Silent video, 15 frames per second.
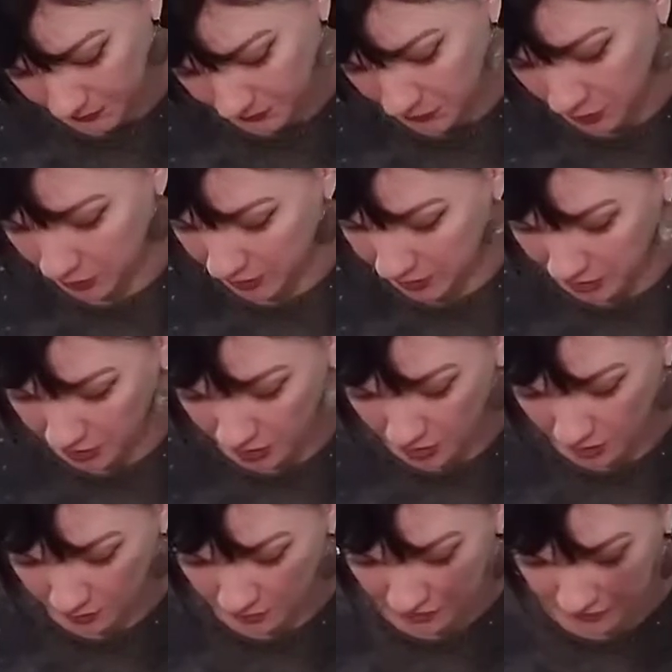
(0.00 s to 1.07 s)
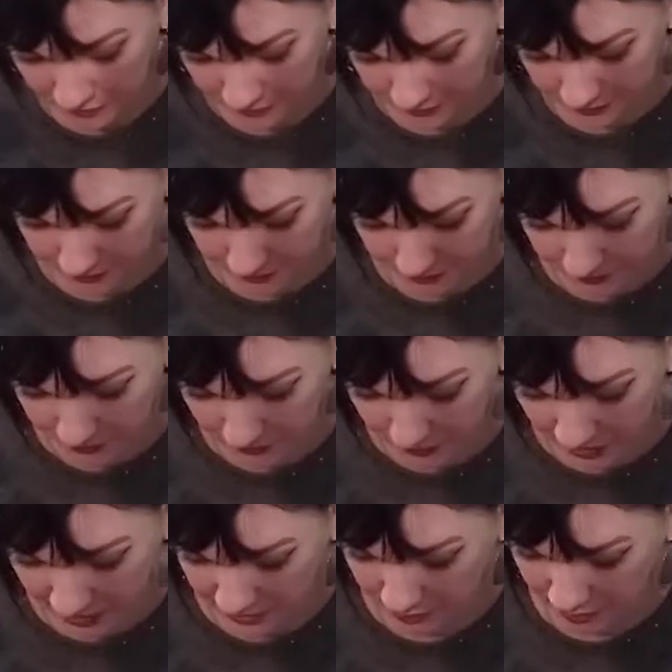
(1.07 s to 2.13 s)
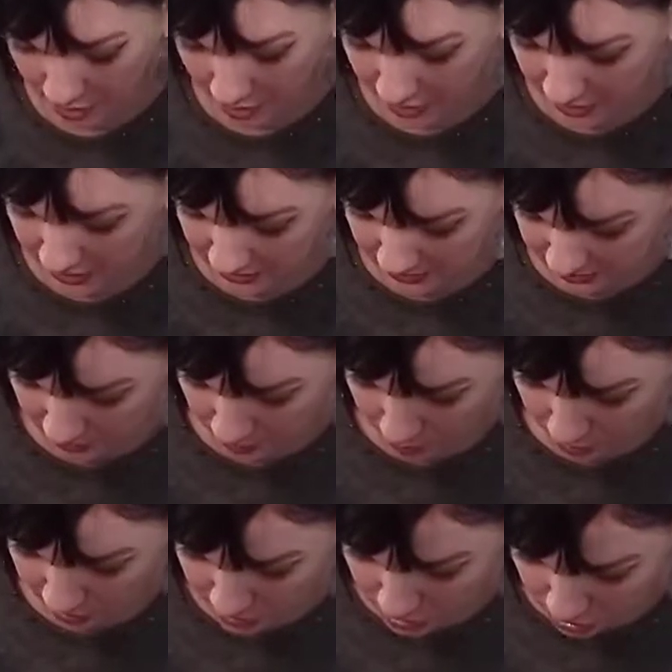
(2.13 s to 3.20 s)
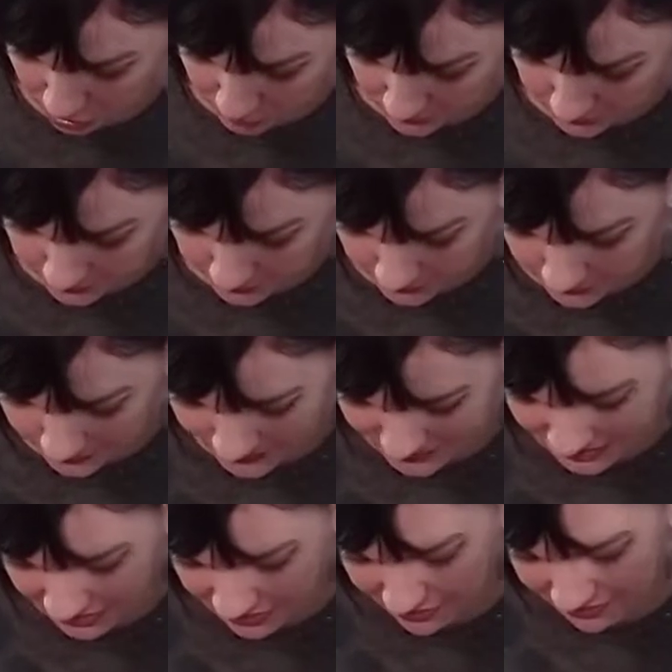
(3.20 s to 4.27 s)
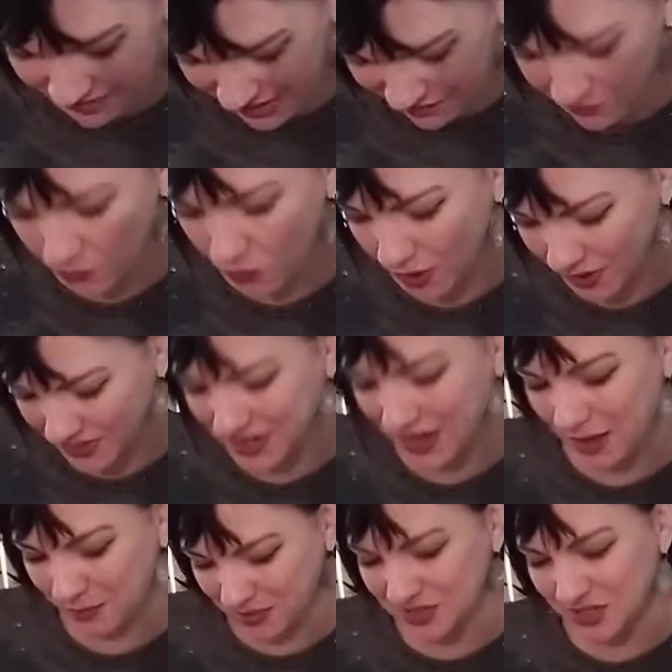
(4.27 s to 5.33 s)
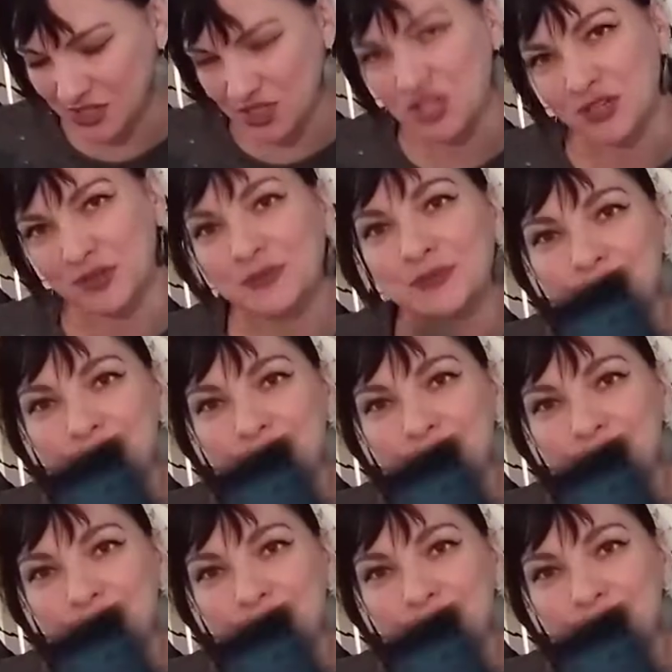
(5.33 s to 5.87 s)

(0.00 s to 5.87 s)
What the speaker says: Three of Cups, lots of partying, celebration, and the Five of Wands, competition.